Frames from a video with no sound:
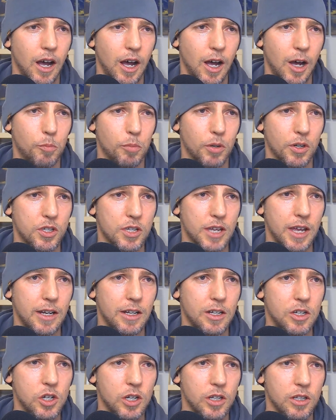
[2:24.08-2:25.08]

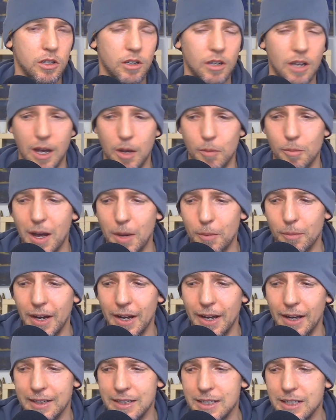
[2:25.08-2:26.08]
percentage. And I'm at my
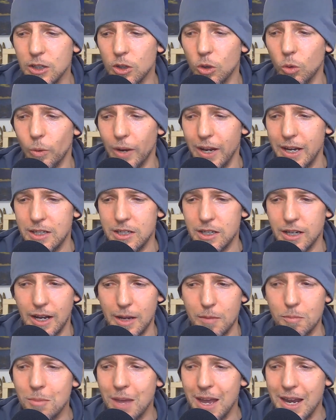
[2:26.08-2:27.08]
ideal weight and I
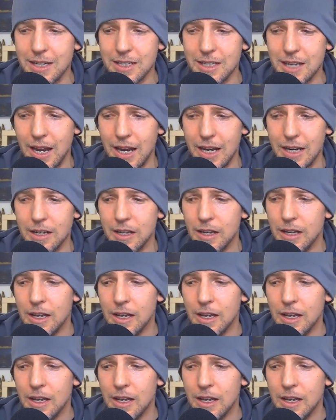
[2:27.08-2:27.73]
maintain.